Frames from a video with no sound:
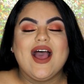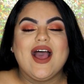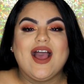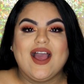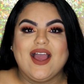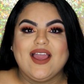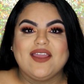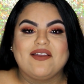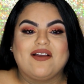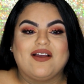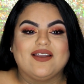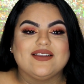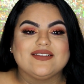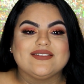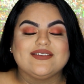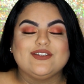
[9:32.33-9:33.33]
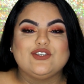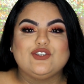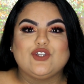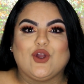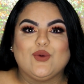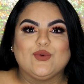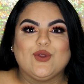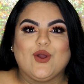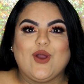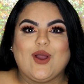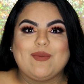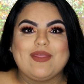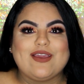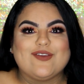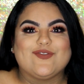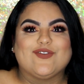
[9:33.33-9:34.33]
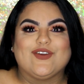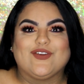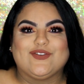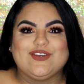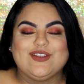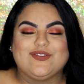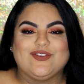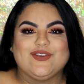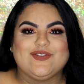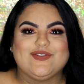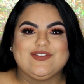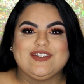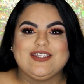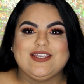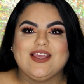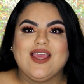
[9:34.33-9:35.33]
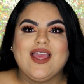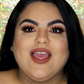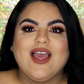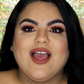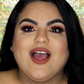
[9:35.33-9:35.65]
I honestly don't know. I'm like 50-50.